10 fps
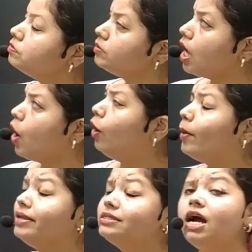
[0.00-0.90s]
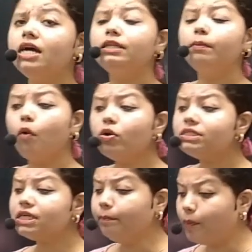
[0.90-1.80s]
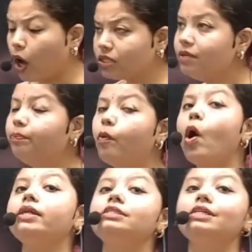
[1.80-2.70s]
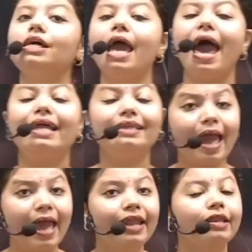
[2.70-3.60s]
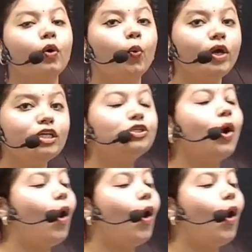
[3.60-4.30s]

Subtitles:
All right. The most important point at the end we should all